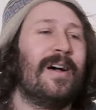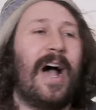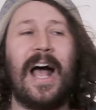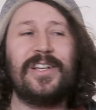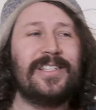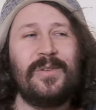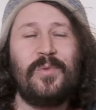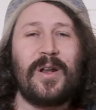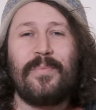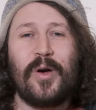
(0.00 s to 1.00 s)
I just didn't
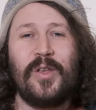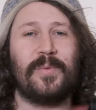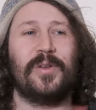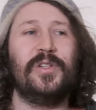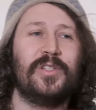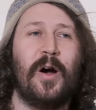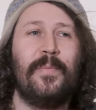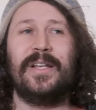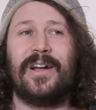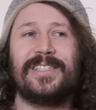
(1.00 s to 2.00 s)
want to burn them because you told
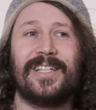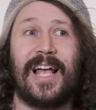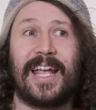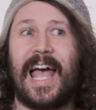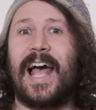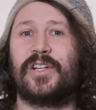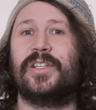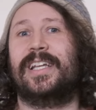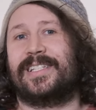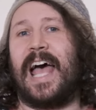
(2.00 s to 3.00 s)
me not to, like,
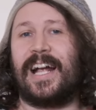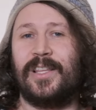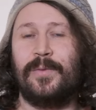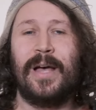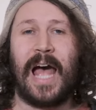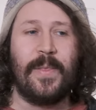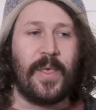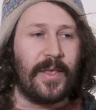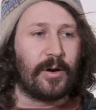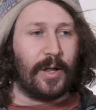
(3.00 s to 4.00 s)
actually attack them. And
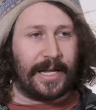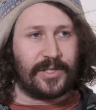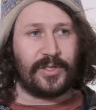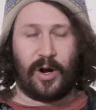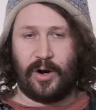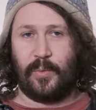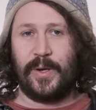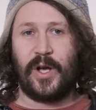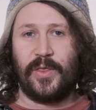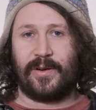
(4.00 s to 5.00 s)
then they're all like, so,
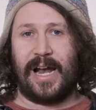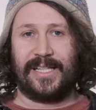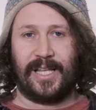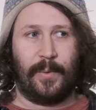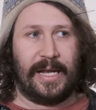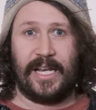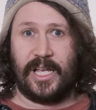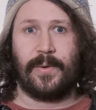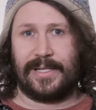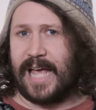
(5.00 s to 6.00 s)
we know they're out there. We're going to
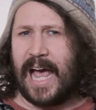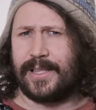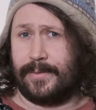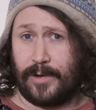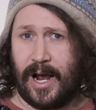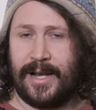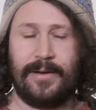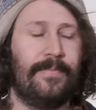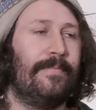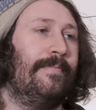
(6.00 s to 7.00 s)
go attack them, right?
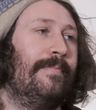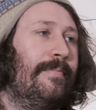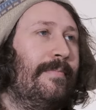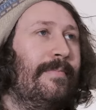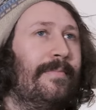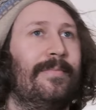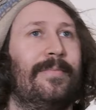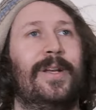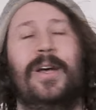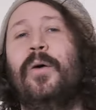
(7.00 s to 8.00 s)

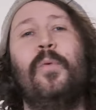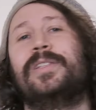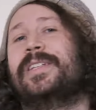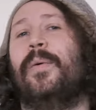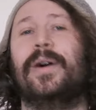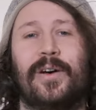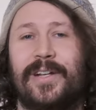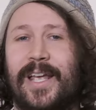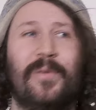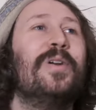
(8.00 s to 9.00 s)
What's going on
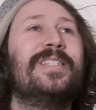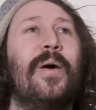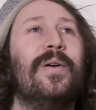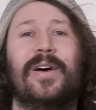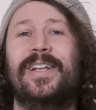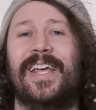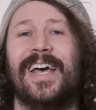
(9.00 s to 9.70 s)
here? What's going on here?